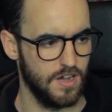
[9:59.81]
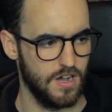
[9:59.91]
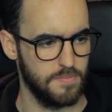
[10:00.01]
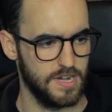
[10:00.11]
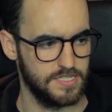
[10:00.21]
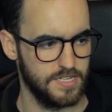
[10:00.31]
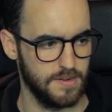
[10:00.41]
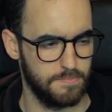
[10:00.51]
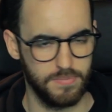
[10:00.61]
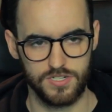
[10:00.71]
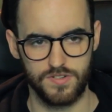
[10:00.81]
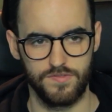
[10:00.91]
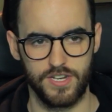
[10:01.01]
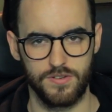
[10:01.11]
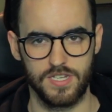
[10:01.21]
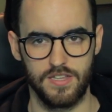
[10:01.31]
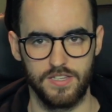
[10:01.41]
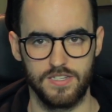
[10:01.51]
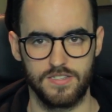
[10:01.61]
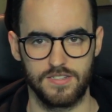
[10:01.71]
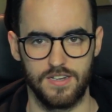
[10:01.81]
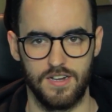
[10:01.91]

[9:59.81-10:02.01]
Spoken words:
I did a bunch of videos on this.